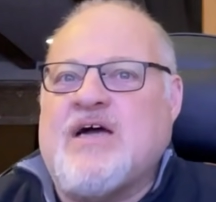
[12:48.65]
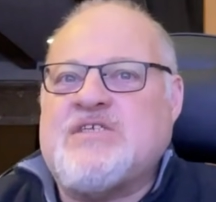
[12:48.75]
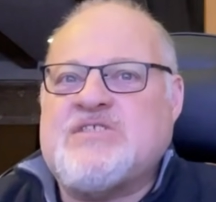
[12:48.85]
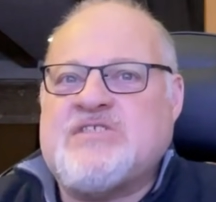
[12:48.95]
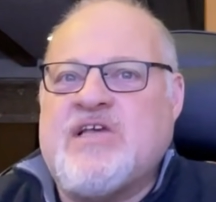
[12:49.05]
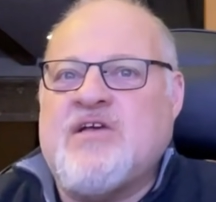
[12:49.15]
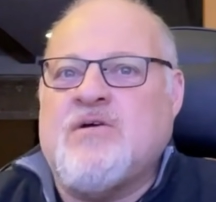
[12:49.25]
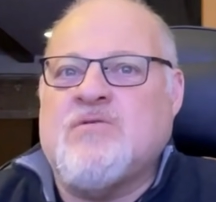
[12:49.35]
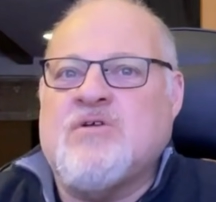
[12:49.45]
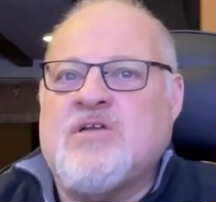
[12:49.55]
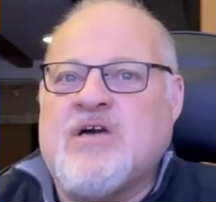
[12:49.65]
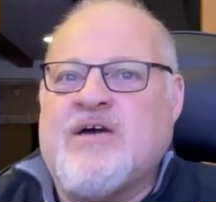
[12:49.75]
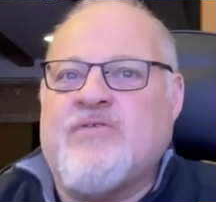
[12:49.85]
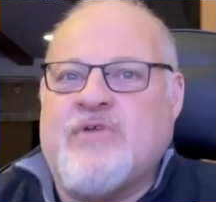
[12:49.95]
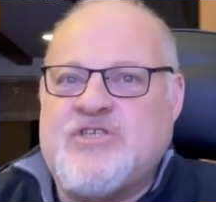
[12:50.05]
A single
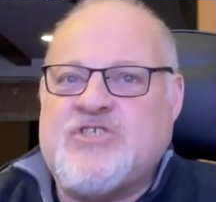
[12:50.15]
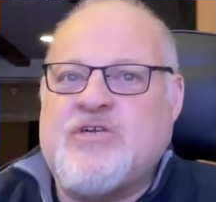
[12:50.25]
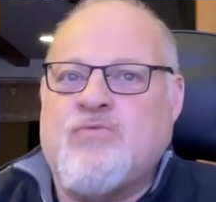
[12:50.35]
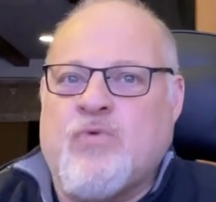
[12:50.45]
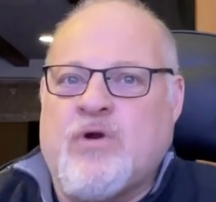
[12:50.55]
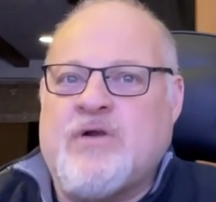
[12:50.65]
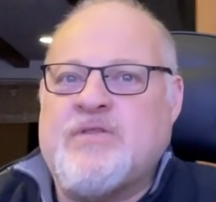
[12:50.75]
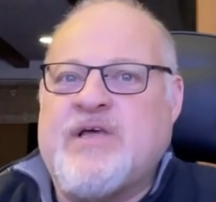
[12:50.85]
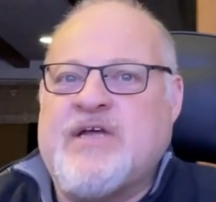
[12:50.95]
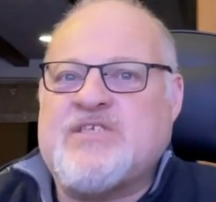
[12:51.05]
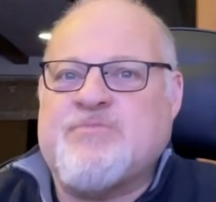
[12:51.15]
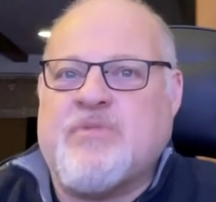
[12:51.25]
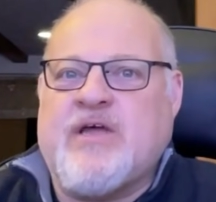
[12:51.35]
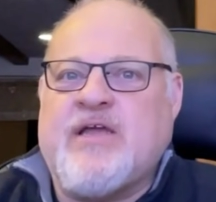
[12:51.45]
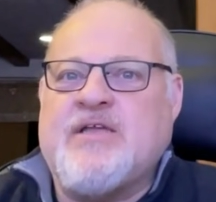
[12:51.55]
gut-wrenching word that
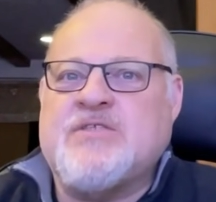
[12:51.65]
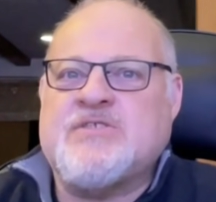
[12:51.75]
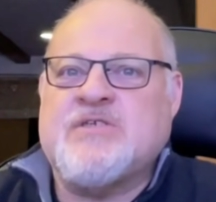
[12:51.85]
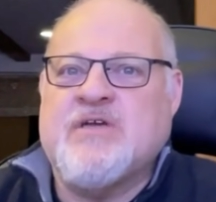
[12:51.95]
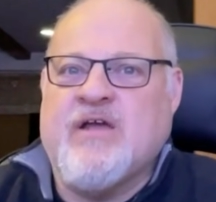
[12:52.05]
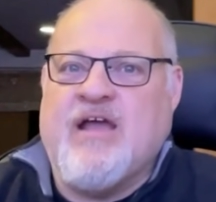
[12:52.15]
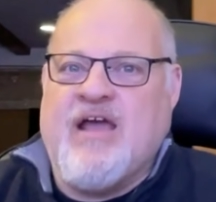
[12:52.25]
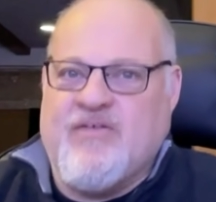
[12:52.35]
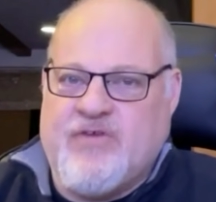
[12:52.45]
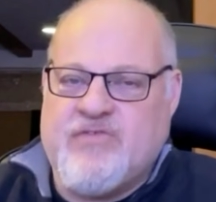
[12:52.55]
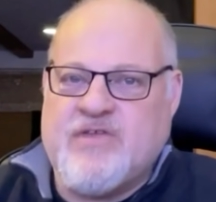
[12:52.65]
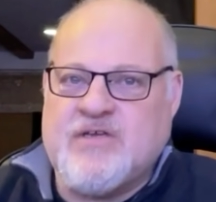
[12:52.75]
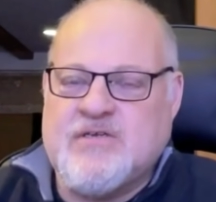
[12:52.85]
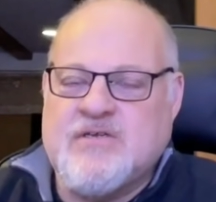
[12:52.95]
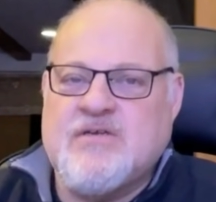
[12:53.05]
explains
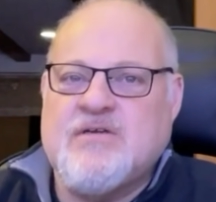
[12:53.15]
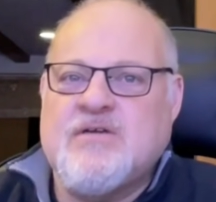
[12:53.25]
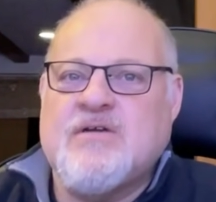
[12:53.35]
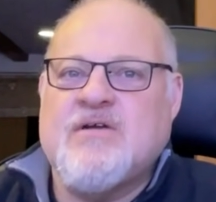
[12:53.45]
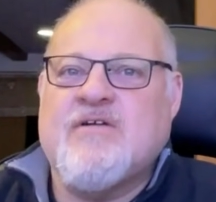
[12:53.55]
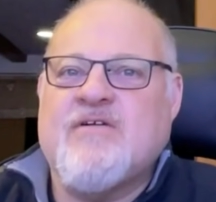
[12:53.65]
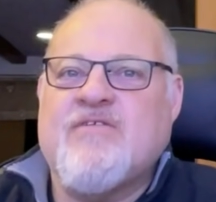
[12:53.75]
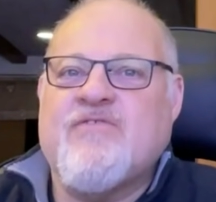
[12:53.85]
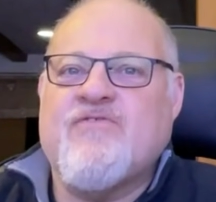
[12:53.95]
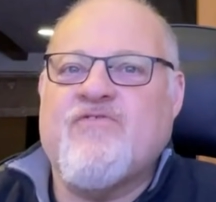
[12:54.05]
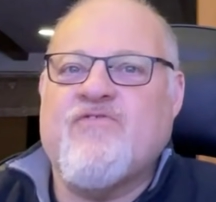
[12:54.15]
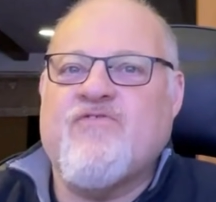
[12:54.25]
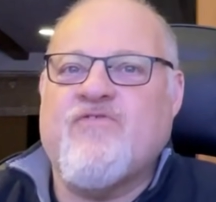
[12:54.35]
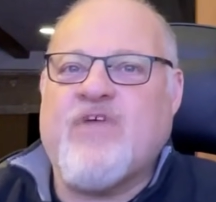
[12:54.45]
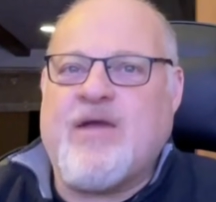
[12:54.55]
everything.
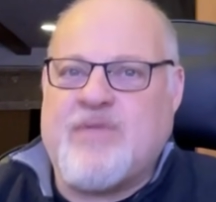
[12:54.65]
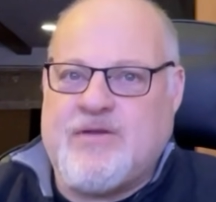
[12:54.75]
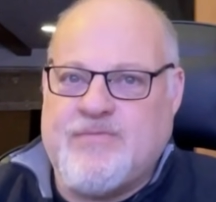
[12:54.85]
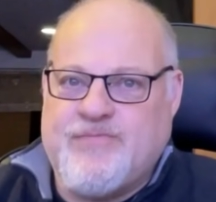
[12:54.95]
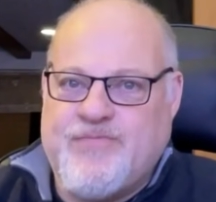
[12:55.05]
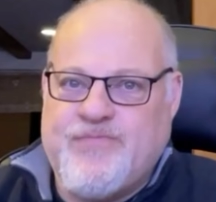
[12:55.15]
Famine.